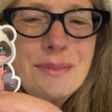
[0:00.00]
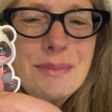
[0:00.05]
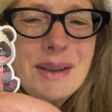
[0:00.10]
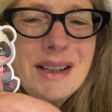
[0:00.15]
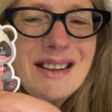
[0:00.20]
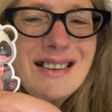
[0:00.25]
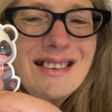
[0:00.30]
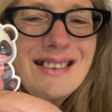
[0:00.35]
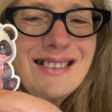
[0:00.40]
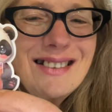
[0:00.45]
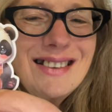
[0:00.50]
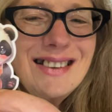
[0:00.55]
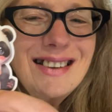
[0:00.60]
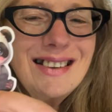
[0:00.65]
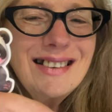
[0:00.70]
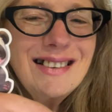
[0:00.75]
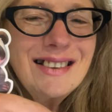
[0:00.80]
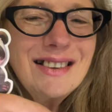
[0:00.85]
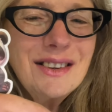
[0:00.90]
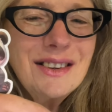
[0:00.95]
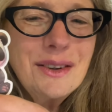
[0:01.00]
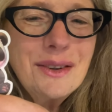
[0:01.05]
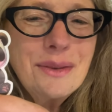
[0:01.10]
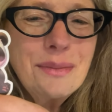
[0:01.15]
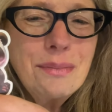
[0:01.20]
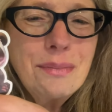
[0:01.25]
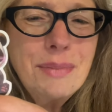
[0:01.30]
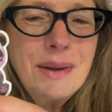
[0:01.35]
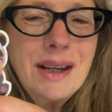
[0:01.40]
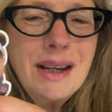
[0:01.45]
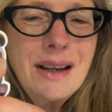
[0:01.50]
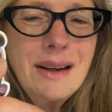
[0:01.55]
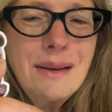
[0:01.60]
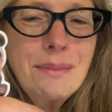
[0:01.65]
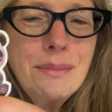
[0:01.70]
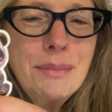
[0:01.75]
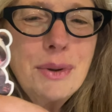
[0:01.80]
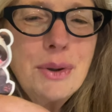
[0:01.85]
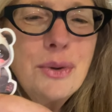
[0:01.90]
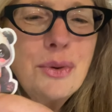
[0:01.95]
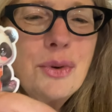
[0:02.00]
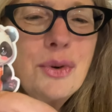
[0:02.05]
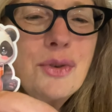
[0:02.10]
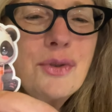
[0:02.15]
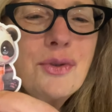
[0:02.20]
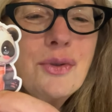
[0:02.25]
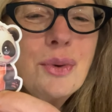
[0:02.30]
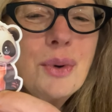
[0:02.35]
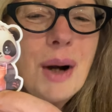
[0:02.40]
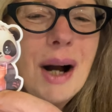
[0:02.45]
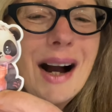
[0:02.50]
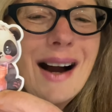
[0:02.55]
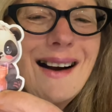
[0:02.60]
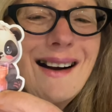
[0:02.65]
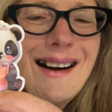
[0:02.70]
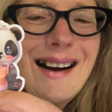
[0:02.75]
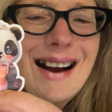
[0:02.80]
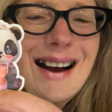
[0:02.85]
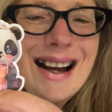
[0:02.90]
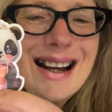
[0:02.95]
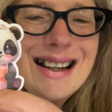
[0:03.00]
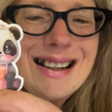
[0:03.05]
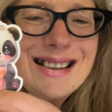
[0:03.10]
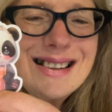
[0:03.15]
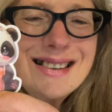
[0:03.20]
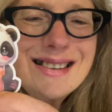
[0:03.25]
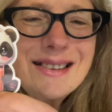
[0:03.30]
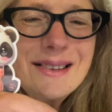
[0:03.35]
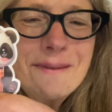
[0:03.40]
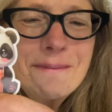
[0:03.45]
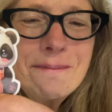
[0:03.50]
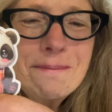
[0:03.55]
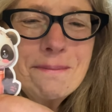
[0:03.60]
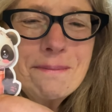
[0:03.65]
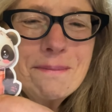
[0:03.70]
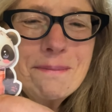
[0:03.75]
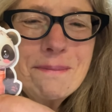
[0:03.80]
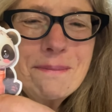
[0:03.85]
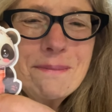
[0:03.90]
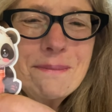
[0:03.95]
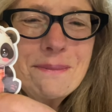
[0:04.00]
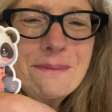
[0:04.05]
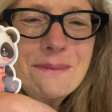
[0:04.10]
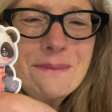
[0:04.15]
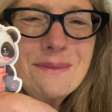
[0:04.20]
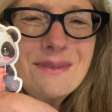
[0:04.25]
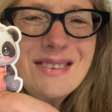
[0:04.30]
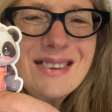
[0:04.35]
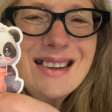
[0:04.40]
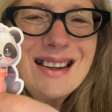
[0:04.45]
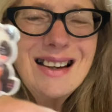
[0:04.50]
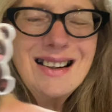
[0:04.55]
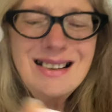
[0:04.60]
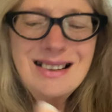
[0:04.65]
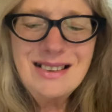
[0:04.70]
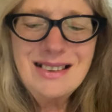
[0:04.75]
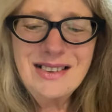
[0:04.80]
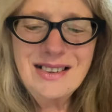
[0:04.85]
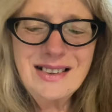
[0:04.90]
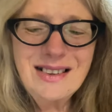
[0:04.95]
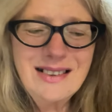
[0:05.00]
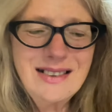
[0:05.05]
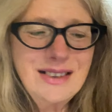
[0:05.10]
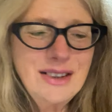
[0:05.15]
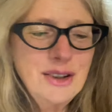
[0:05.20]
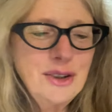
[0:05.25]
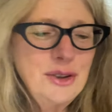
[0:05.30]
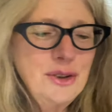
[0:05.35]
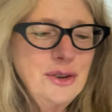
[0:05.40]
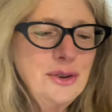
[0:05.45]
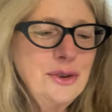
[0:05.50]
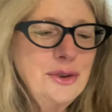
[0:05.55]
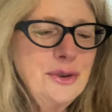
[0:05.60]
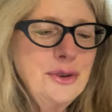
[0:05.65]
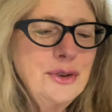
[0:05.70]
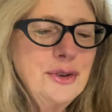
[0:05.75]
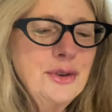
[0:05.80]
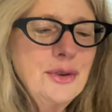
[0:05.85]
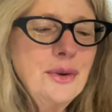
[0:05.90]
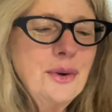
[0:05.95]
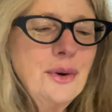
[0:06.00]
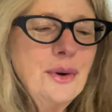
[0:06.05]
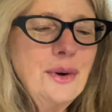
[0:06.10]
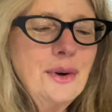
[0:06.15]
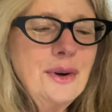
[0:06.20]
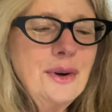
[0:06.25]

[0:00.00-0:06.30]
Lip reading: pink cheeks and those big, beautiful eyes. Just adorable.